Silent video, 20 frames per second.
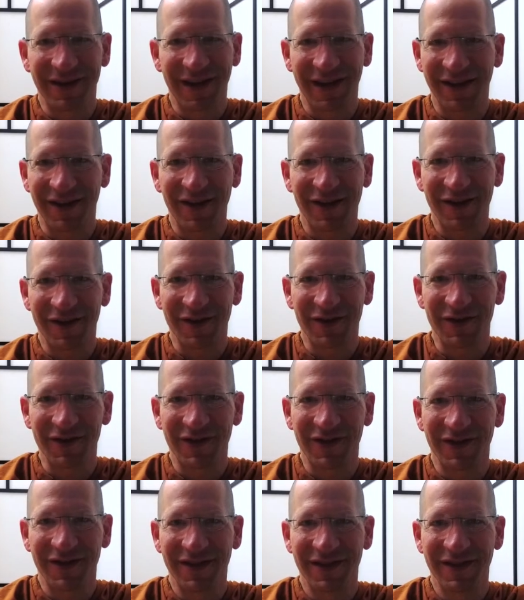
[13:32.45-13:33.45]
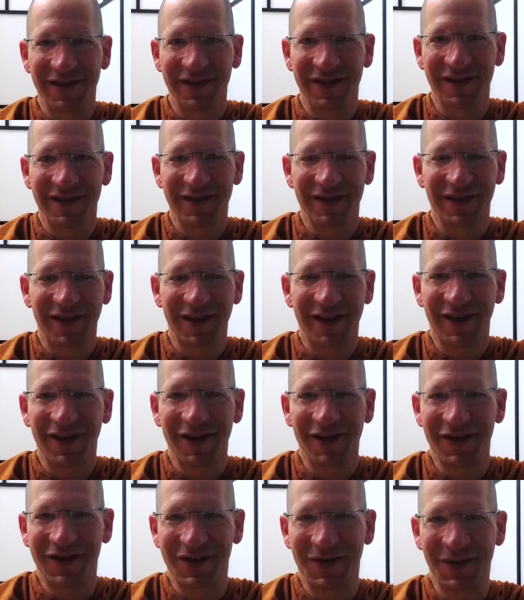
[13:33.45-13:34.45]
That color's
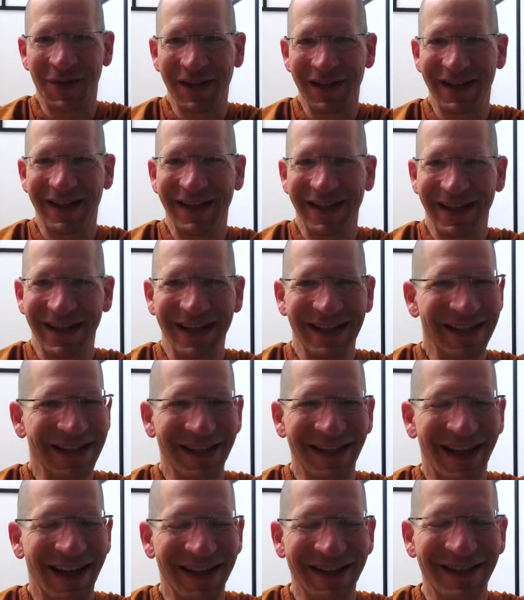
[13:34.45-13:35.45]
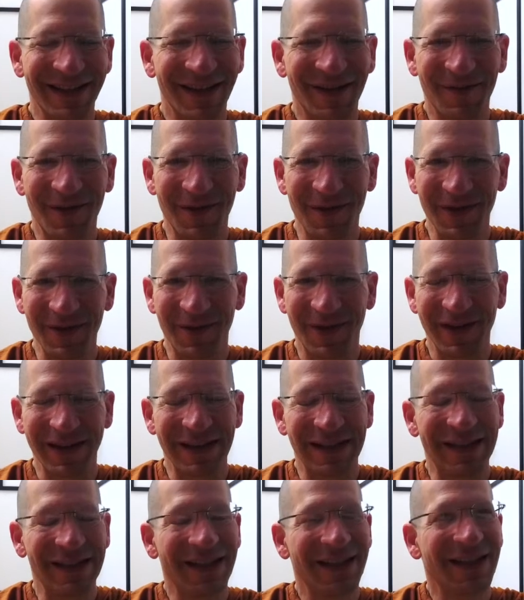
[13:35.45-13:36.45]
really not what we
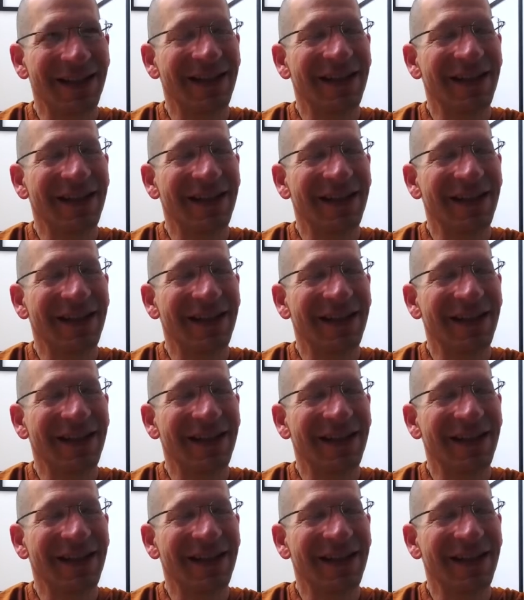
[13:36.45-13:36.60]
wanted."